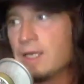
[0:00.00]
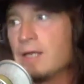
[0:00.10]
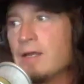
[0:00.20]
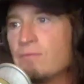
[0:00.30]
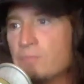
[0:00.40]

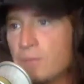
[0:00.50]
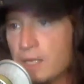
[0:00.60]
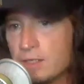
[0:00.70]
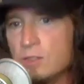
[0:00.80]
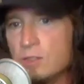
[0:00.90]
and have
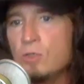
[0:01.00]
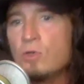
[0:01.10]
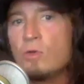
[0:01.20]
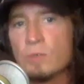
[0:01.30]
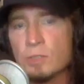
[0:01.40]
met
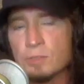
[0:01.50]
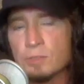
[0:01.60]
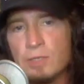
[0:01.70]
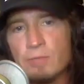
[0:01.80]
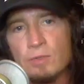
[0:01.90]
numerous
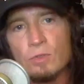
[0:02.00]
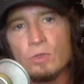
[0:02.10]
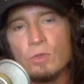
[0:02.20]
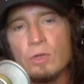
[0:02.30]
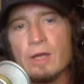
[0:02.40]
people
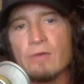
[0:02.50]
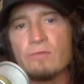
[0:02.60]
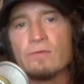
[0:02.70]
who have